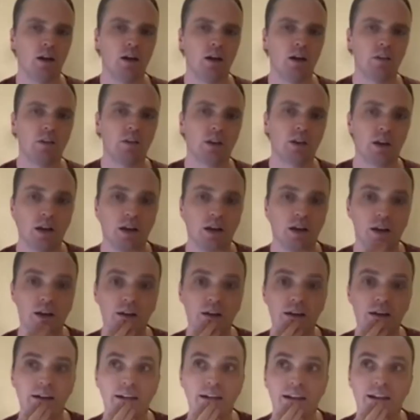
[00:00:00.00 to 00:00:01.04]
Look,
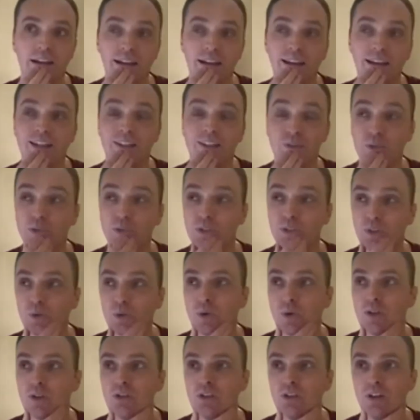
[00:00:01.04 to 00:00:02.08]
interesting
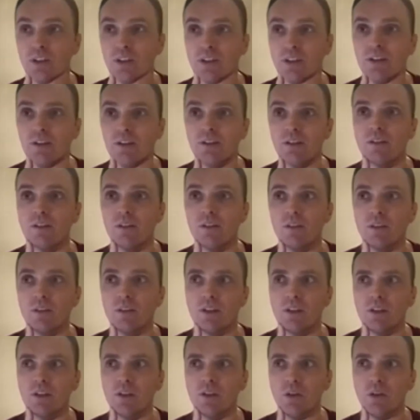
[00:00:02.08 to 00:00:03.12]
question. I think
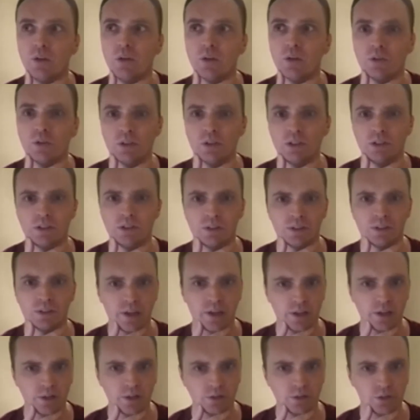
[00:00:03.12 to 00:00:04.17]
the early
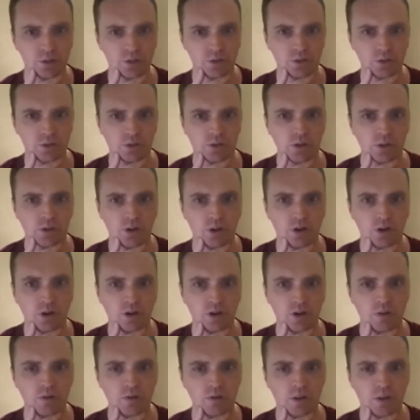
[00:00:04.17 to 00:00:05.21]
stages
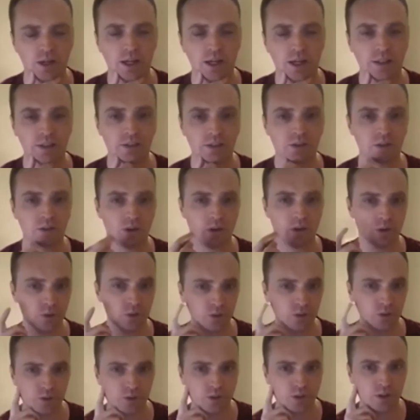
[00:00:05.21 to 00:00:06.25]
of our
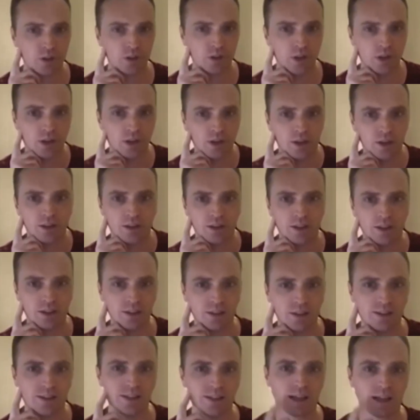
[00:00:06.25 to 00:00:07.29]
disclosure,
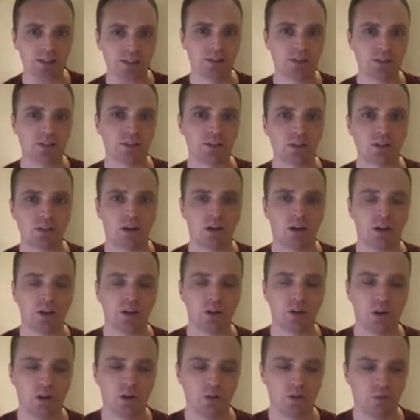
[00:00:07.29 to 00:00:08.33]
the sense I
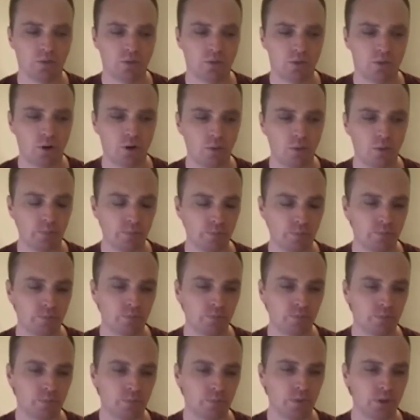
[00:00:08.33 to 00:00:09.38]
got from
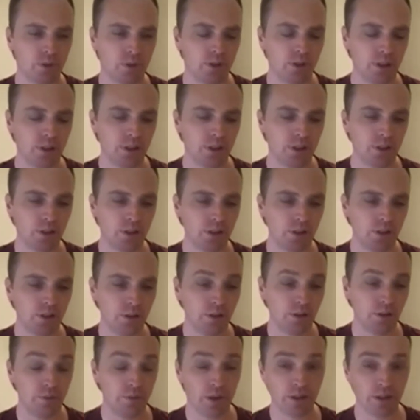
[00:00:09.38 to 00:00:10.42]
the
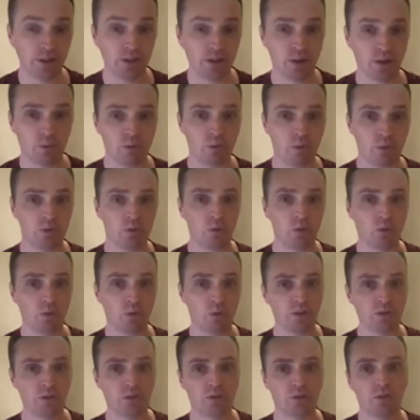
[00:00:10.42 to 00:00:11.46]
vendor that we were
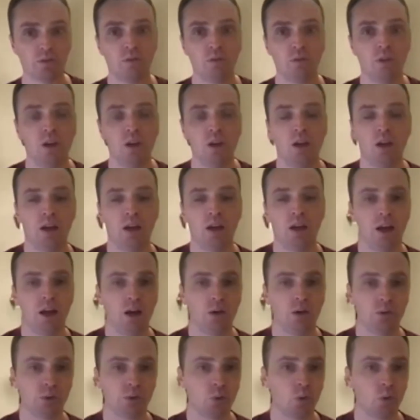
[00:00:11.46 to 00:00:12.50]
talking to
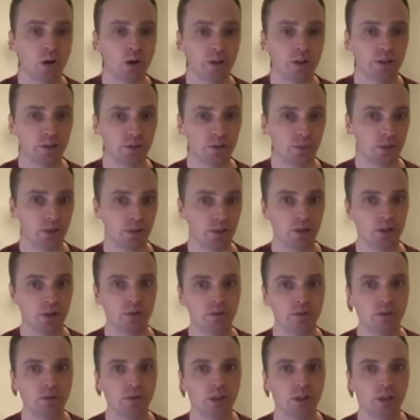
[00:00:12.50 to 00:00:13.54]
was quite
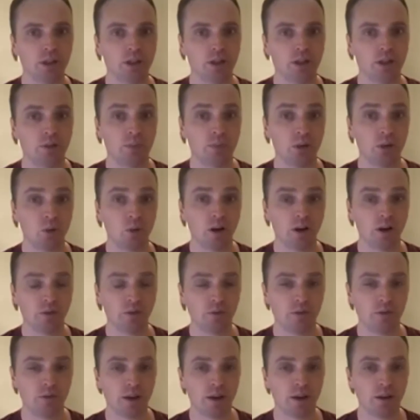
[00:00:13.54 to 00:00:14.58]
dismissive. And to be quite
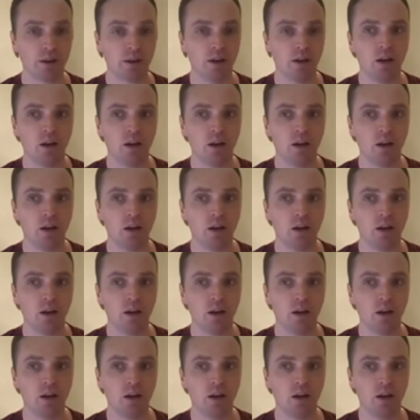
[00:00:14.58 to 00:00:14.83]
frank,